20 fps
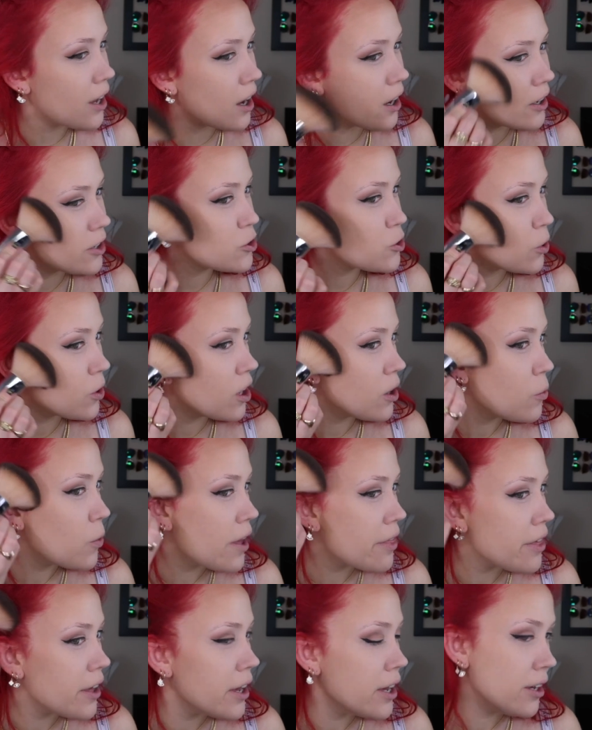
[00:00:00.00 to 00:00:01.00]
contour
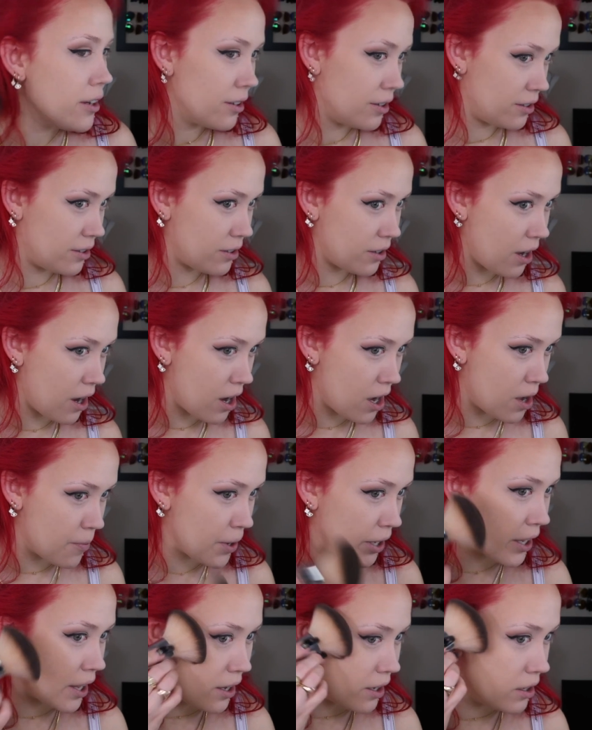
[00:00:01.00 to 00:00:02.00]
with it.
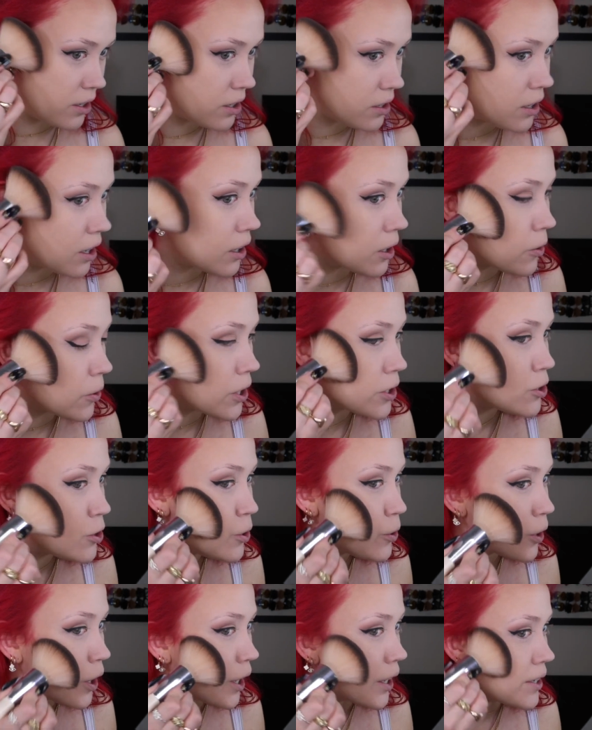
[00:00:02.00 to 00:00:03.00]
Again, not going
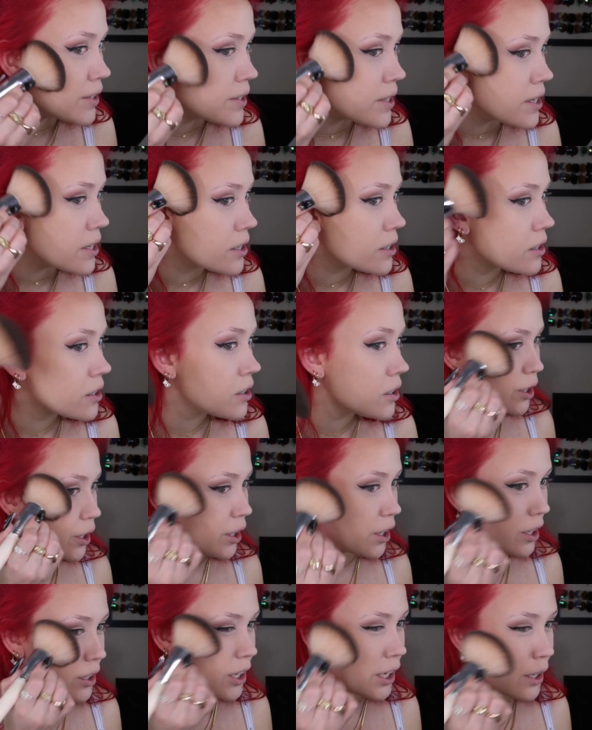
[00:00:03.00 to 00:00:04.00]
too crazy. Gonna
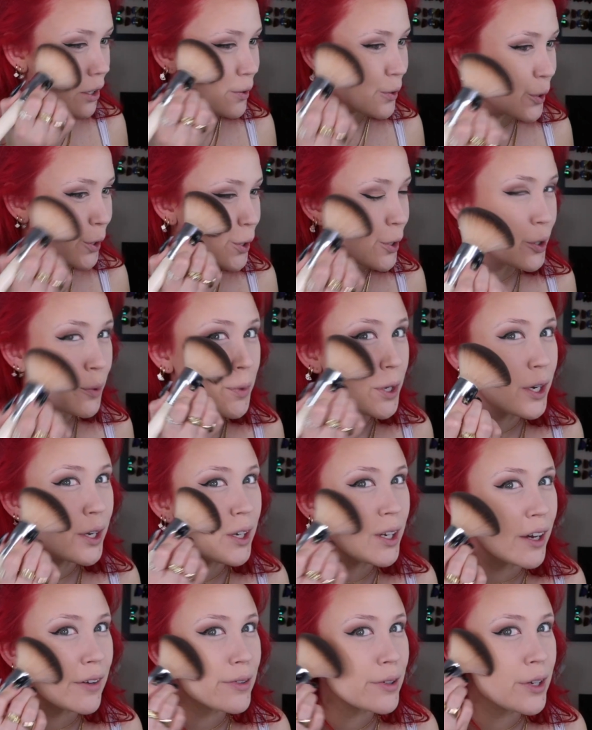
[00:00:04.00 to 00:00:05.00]
add like a little bit of
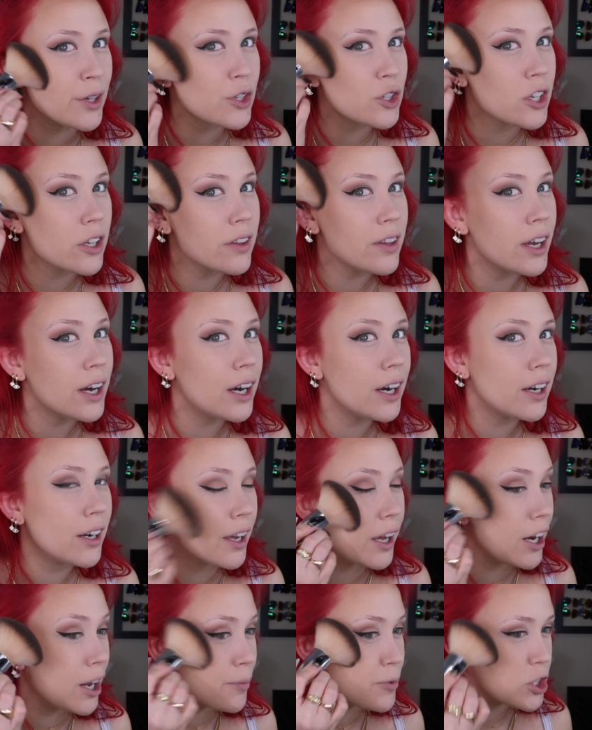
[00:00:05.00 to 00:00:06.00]
definition there.
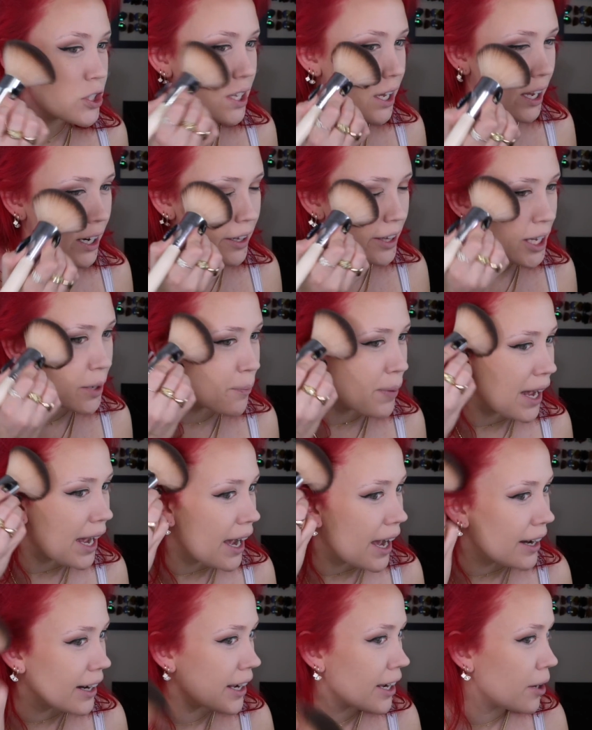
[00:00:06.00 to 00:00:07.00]
And I'm just kind of like
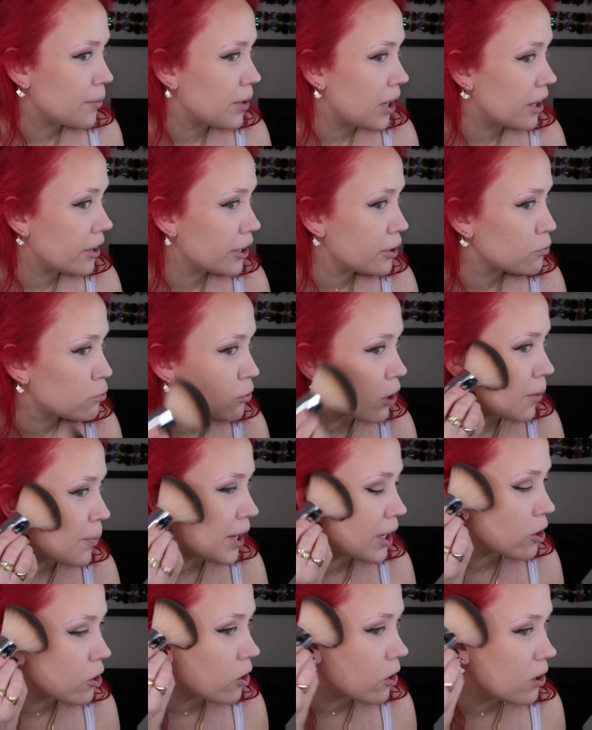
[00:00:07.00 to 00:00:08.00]
patting, I'm not like
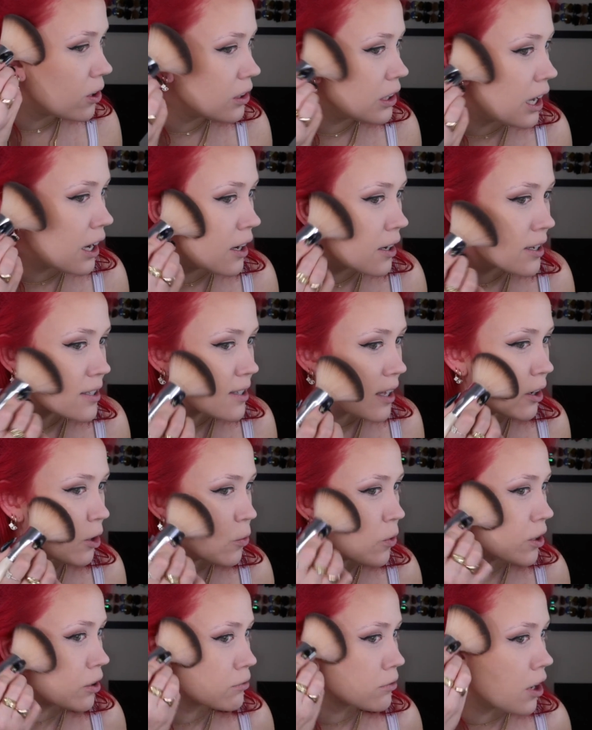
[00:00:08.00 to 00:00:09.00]
rubbing a whole lot because I don't
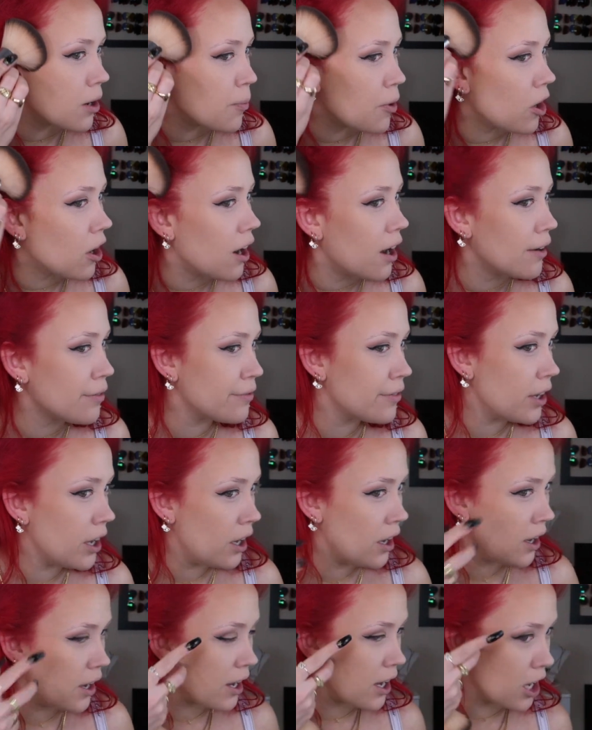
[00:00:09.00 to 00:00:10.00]
want to rub off
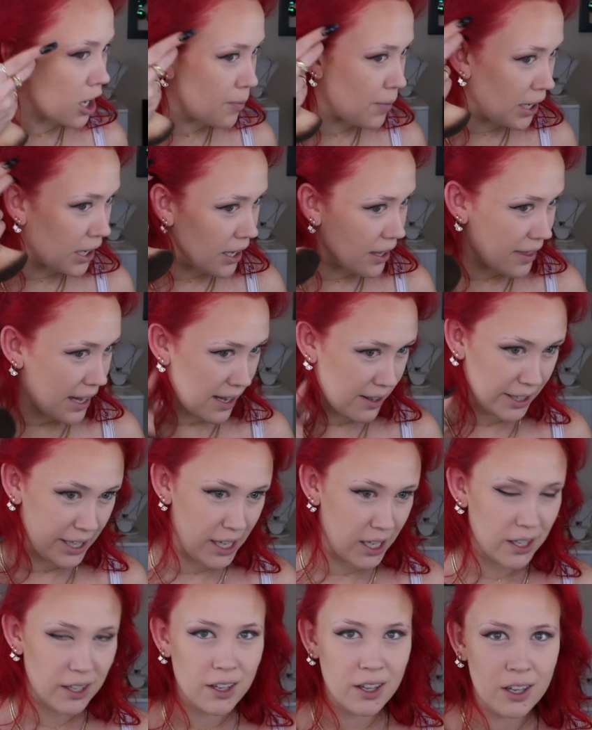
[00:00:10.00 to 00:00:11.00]
any of that
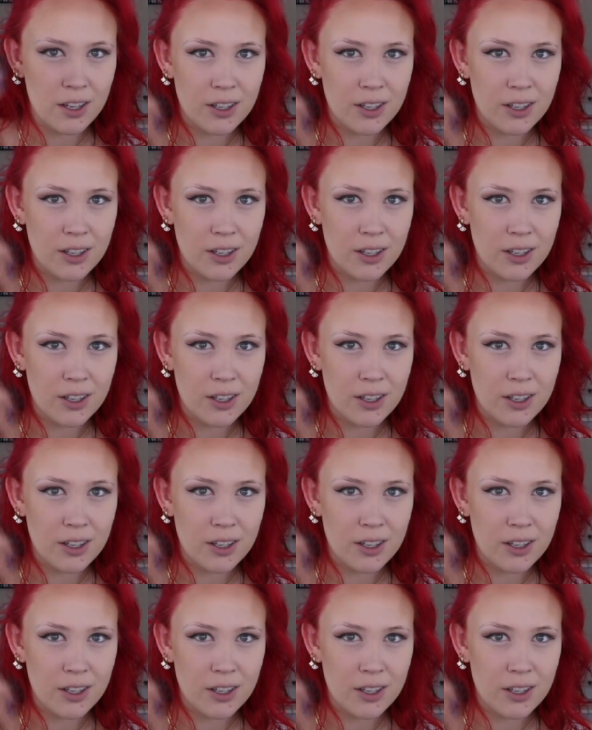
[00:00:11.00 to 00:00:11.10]
like